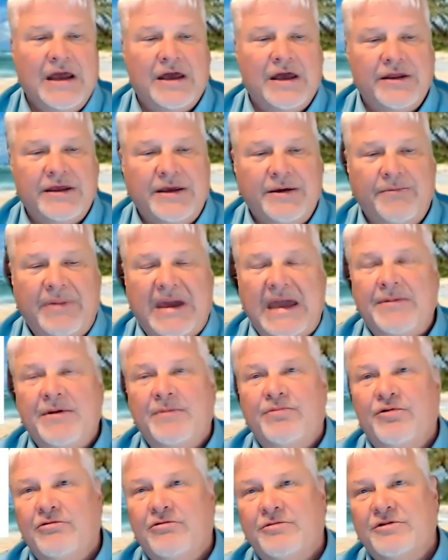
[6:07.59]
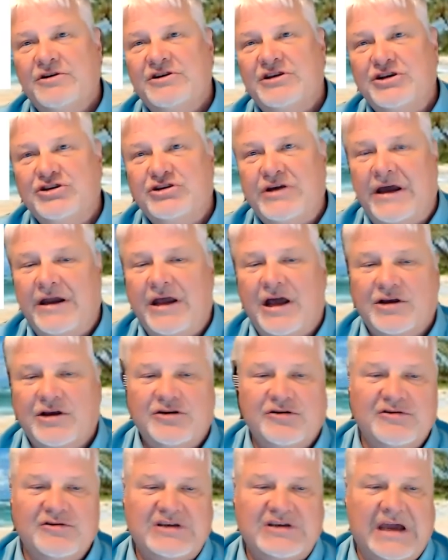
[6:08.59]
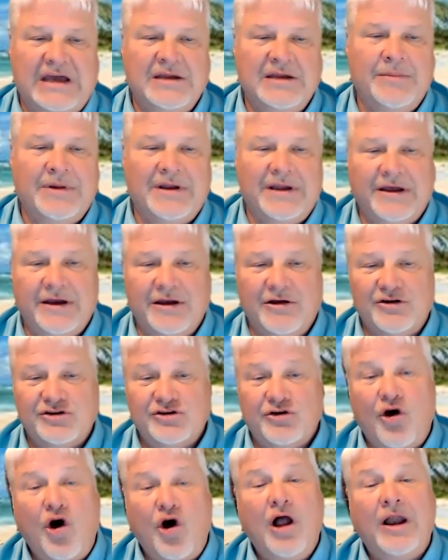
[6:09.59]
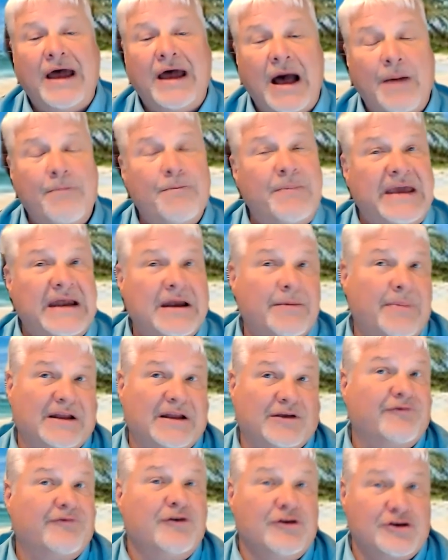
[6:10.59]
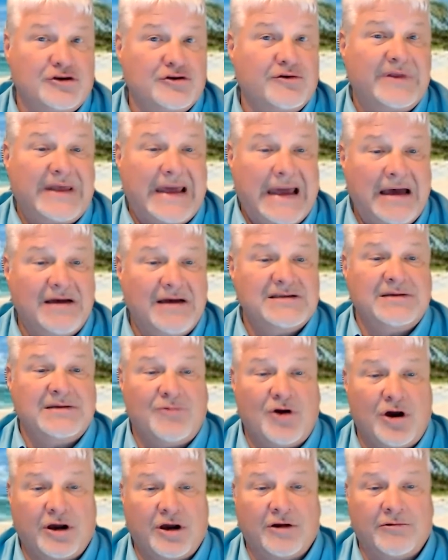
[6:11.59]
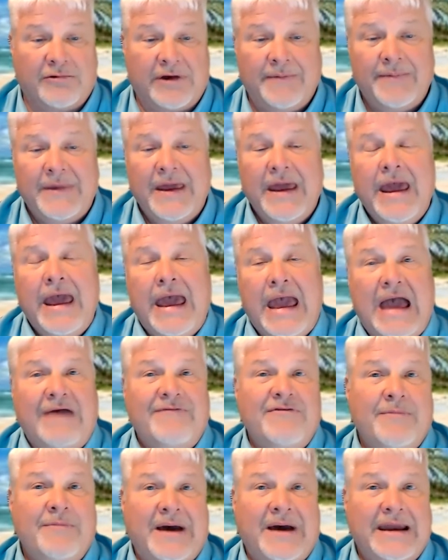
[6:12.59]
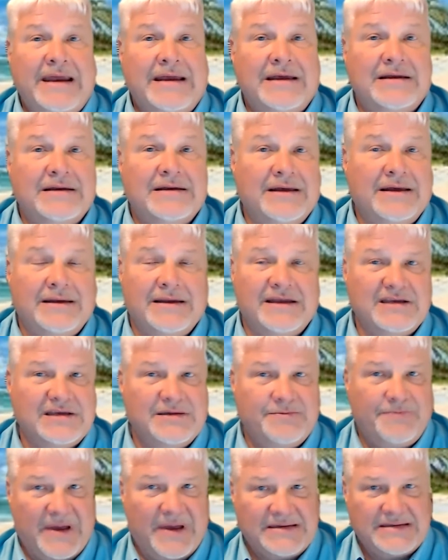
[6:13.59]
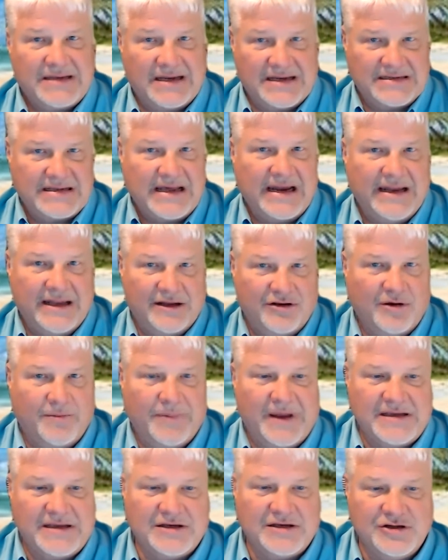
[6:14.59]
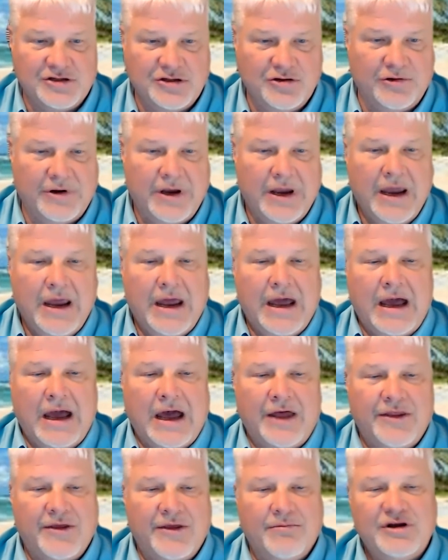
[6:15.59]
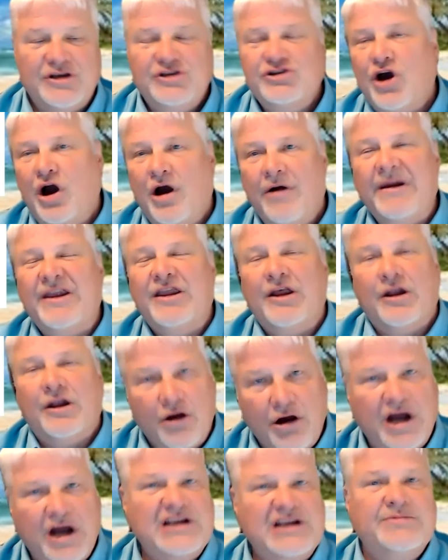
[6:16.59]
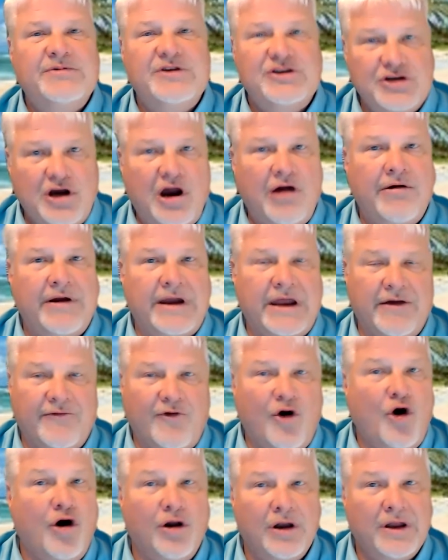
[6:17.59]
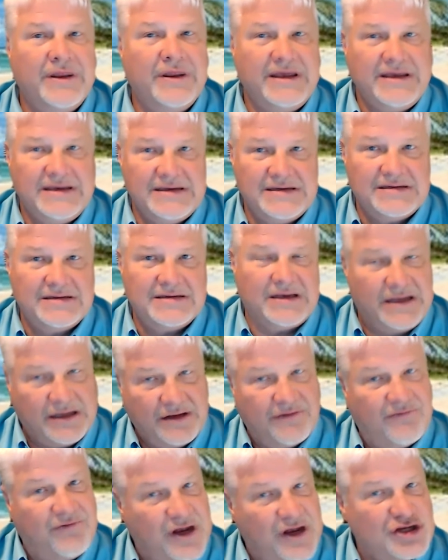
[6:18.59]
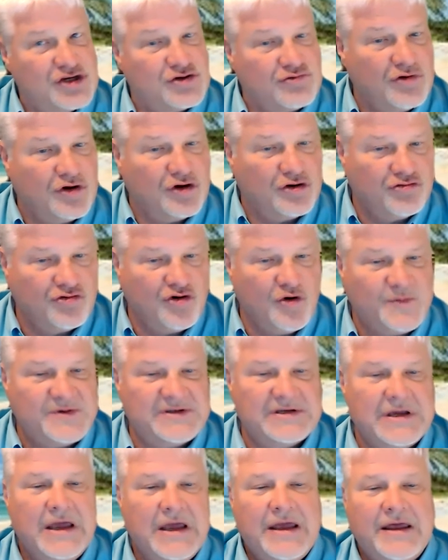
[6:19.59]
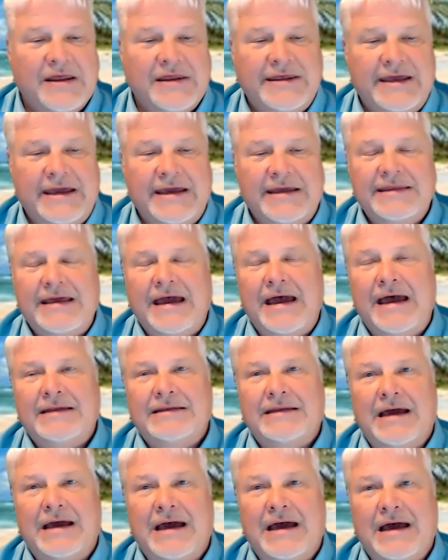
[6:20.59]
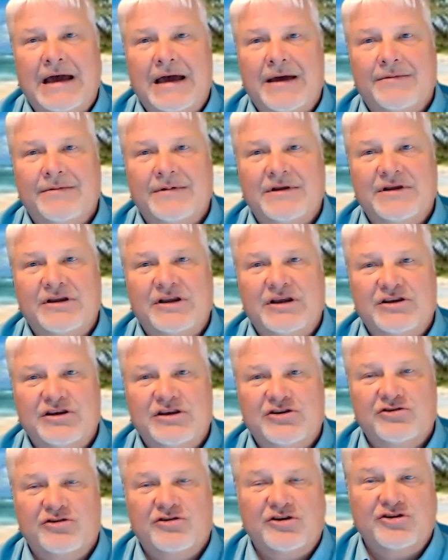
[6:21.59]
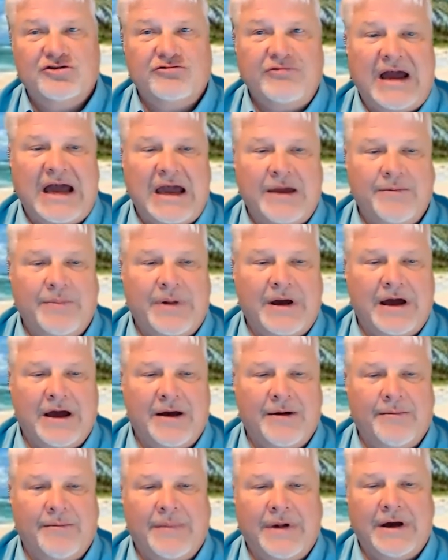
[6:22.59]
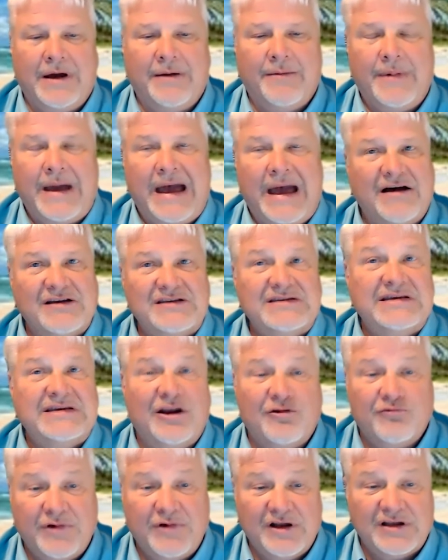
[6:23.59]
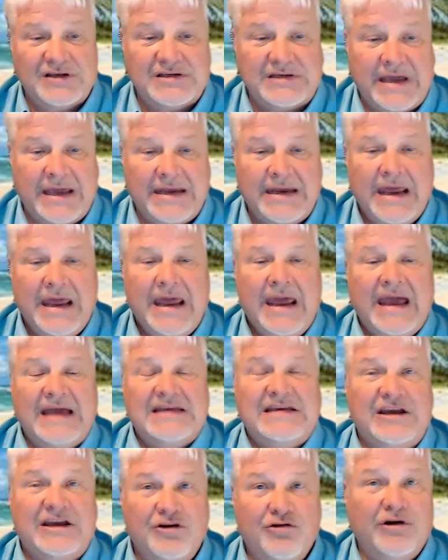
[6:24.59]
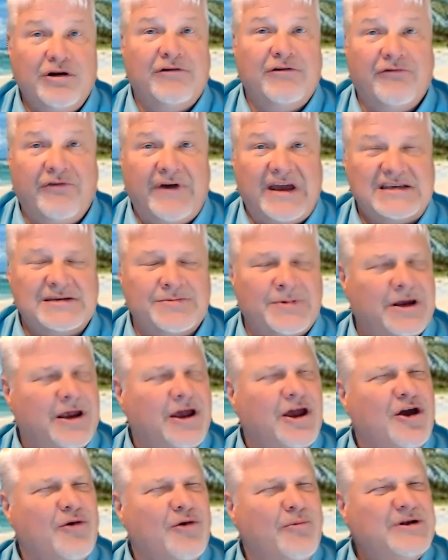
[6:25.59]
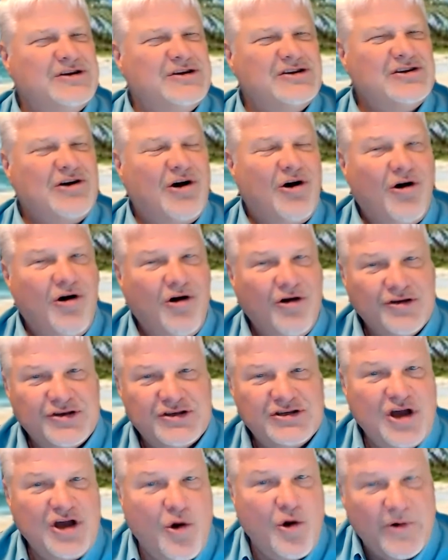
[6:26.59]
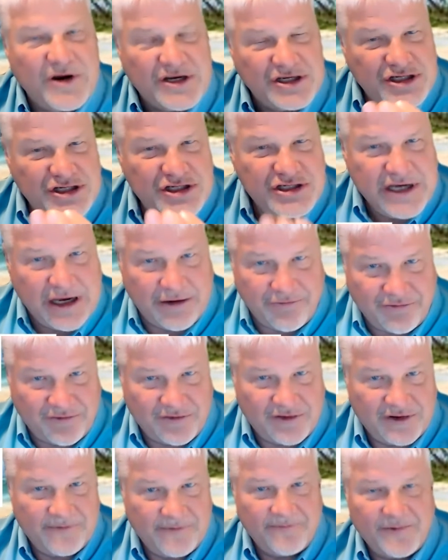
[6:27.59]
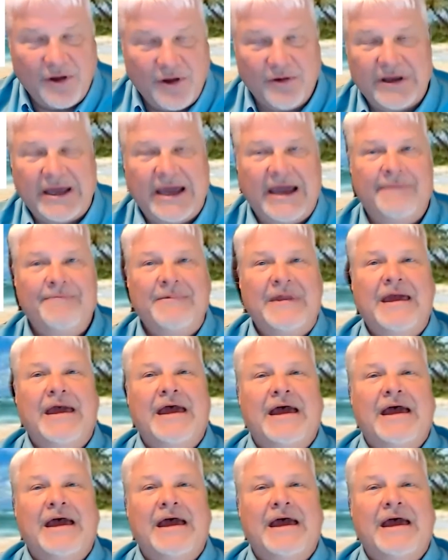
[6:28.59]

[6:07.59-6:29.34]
The baby boomers, the Gen Xers, and the millennials are all upbeat about the future of the housing market, right? Everybody, and this is based on a study that took place in June. The large majority of all of these individual groups think that to describe housing and real estate as a good investment, which is also a shift. Okay.